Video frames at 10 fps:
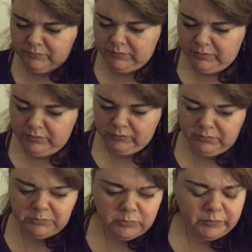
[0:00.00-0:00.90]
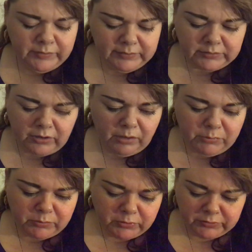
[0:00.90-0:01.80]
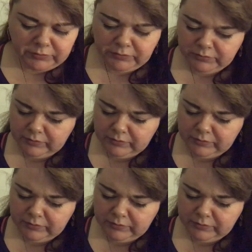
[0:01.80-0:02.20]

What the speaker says: Yeah, you're going to be moving into calmer waters.